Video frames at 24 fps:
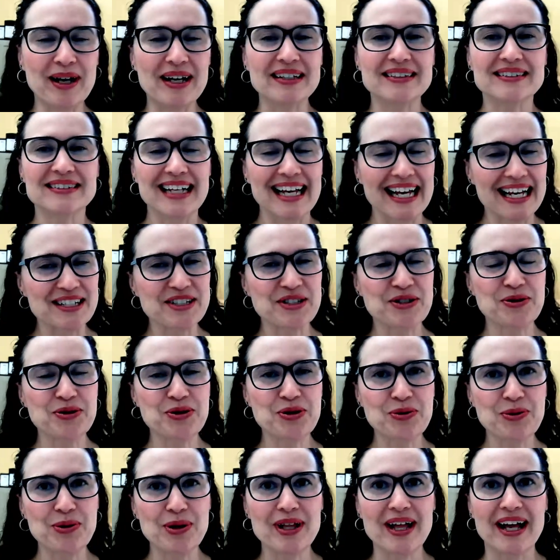but as
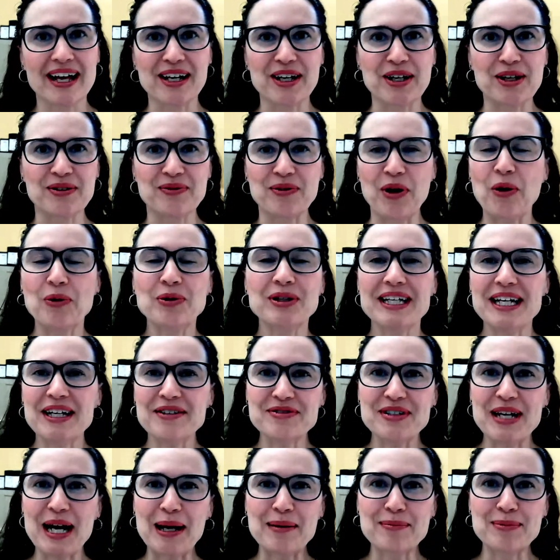usual, I can only
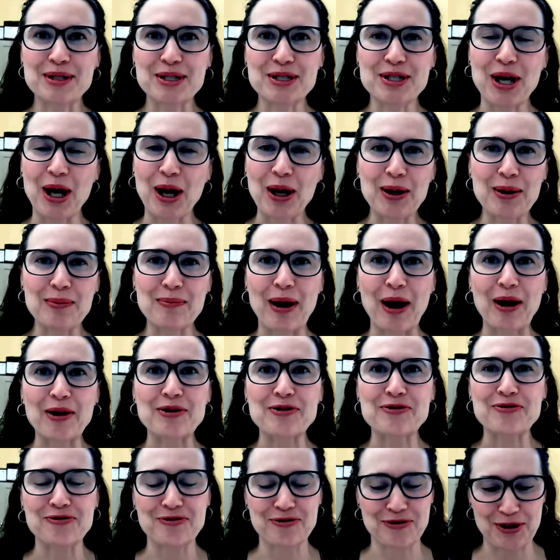have time to talk
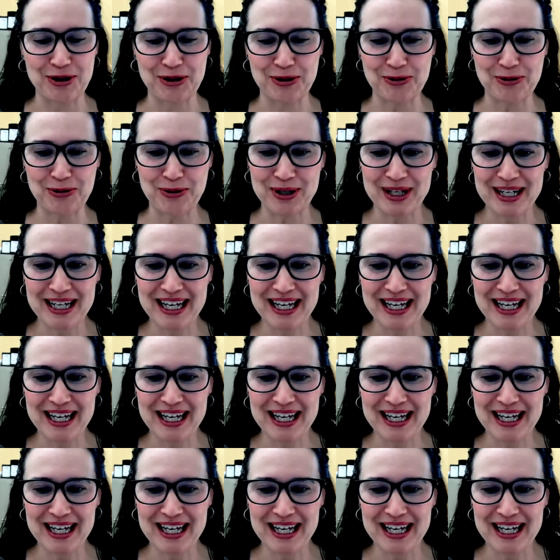about a few.